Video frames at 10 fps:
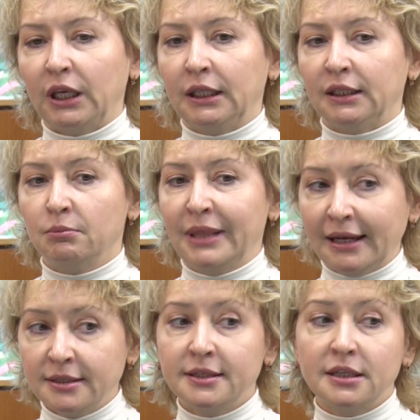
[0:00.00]
In
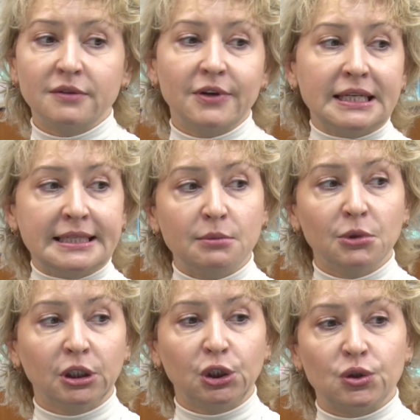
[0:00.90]
complexity, it's very
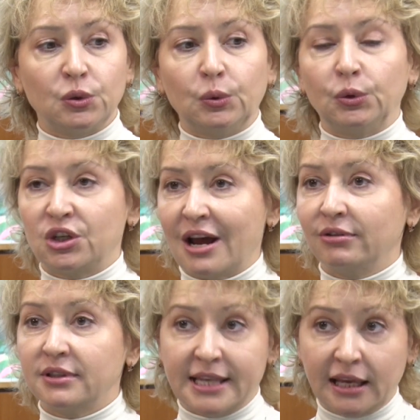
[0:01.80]
similar to
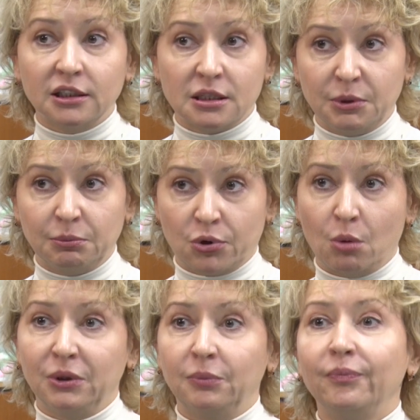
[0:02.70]
travel salesman
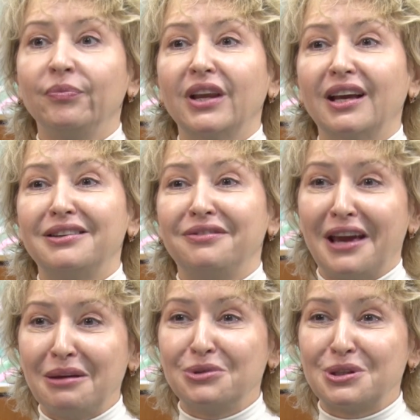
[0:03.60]
problem, the
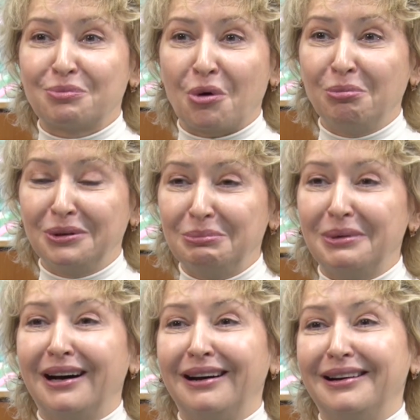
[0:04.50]
famous
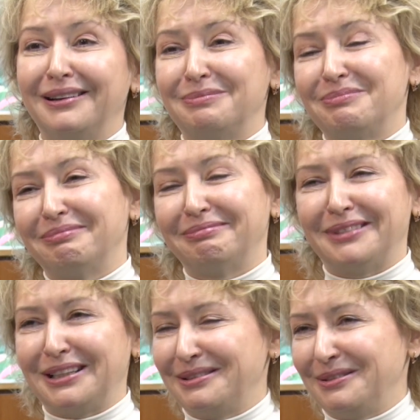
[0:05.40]
problem
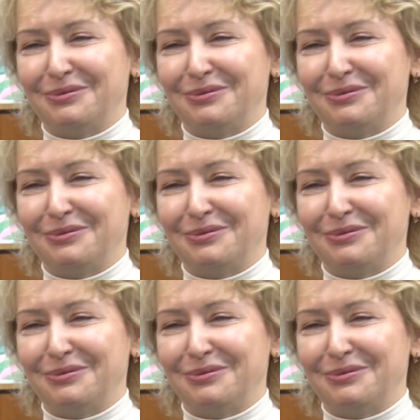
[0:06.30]
that